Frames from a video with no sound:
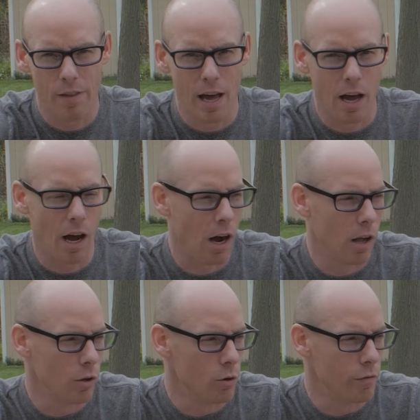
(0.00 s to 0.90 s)
that
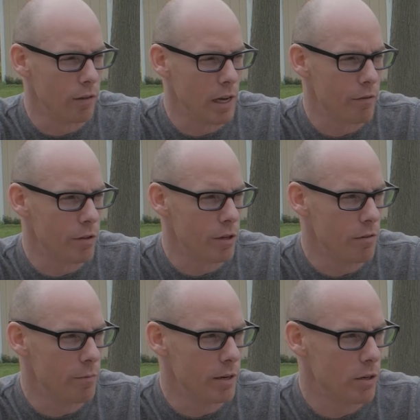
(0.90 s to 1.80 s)
hollow flavor that
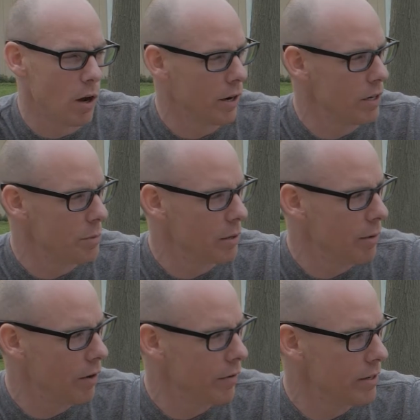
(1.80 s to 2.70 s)
you've been talking to me about